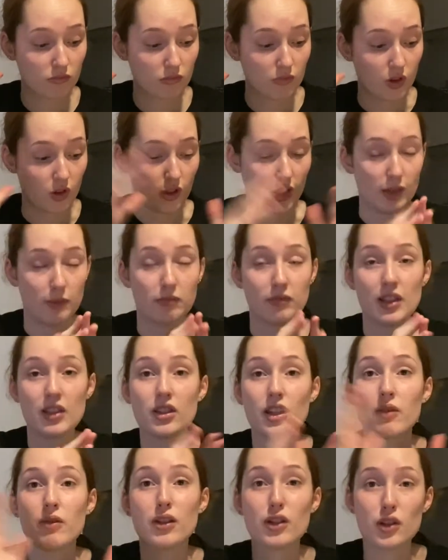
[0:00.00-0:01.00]
Okay, let's
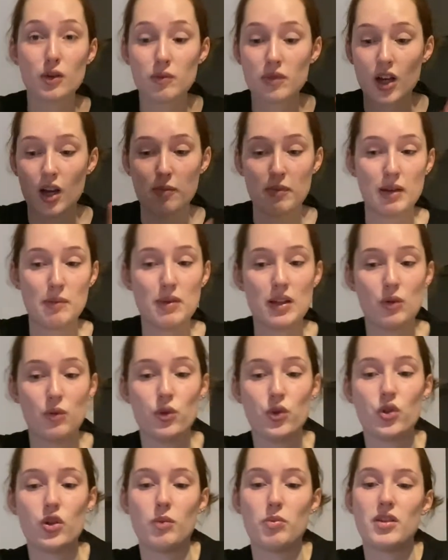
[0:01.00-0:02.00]
give it some time. Maybe it will
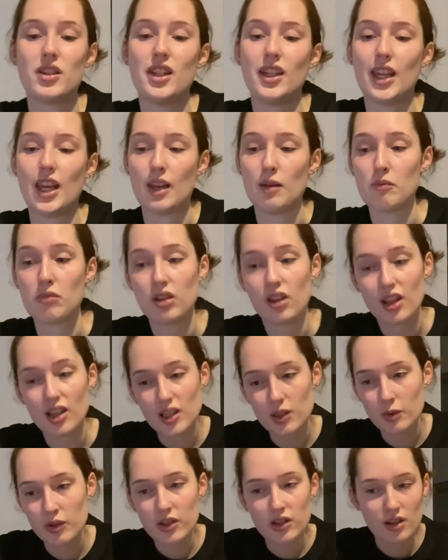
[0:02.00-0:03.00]
stop sticking. But
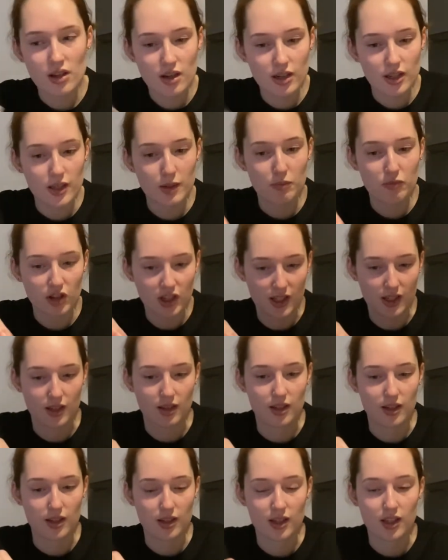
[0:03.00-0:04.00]
this was a nice
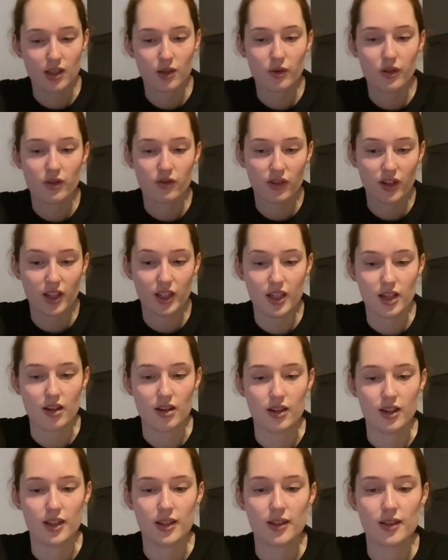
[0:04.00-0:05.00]
present. This is really
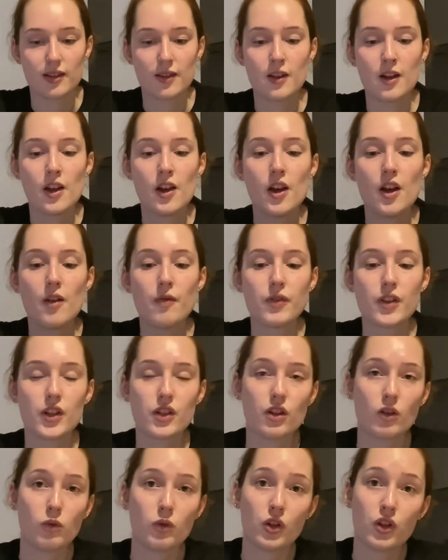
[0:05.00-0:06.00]
nice.
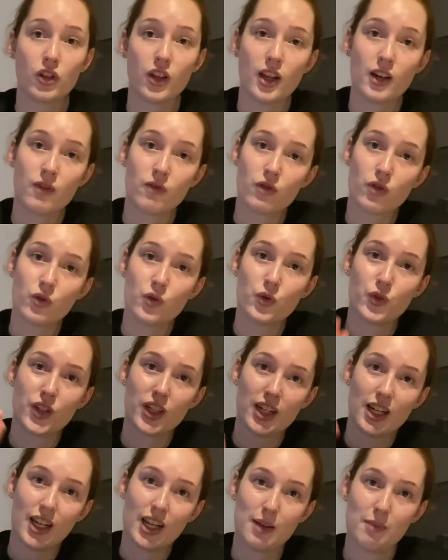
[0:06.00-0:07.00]
So I'm going to enroll the
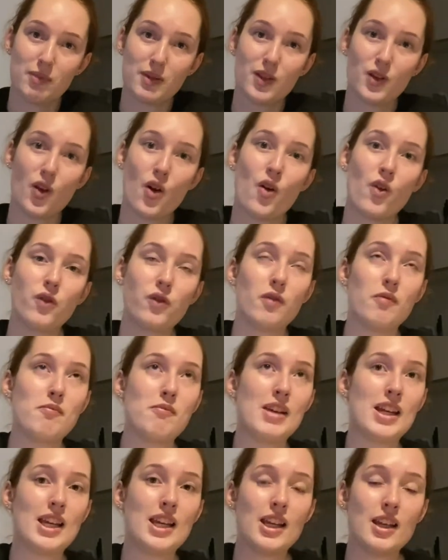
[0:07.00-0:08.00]
clips of
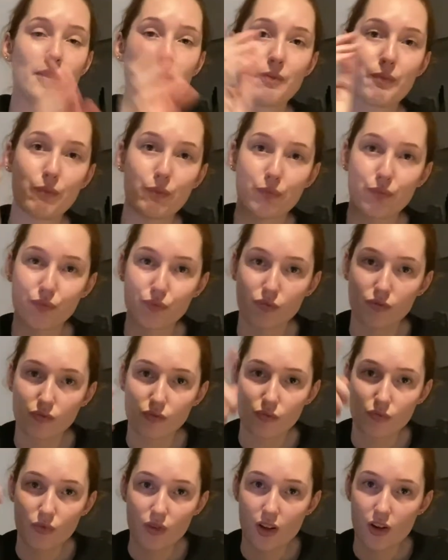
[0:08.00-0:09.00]
me
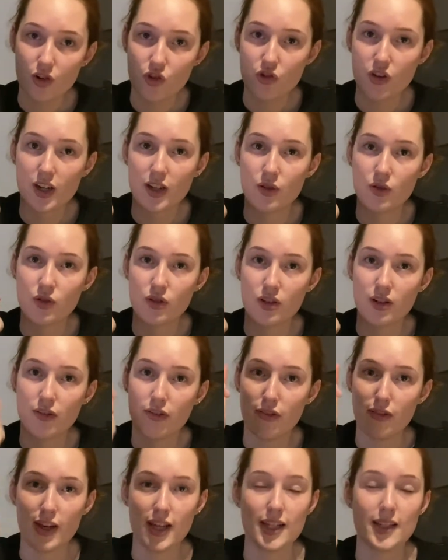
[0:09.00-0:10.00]
trying on the
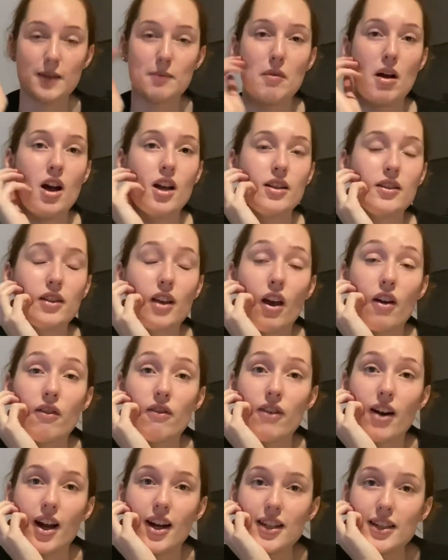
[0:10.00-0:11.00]
face mask
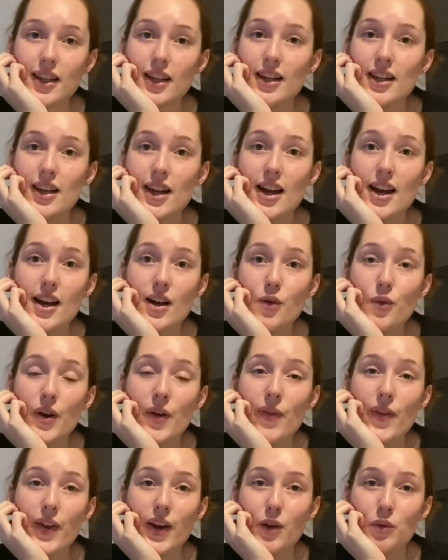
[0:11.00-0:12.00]
right now
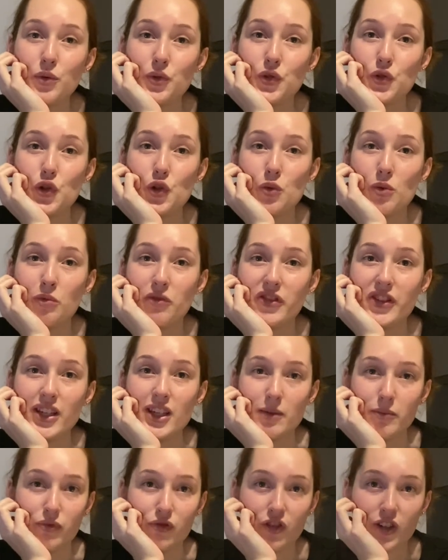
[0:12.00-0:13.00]
and then I will do a
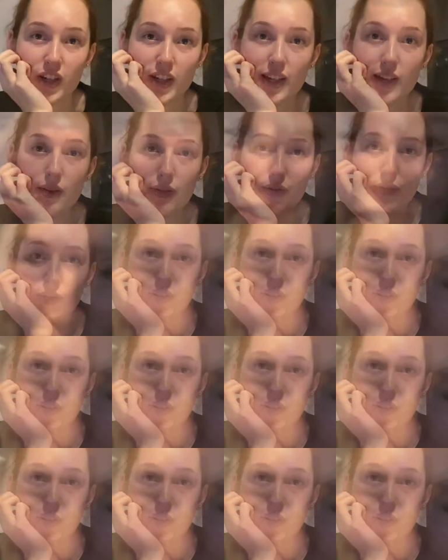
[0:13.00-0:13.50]
debrief. Oh my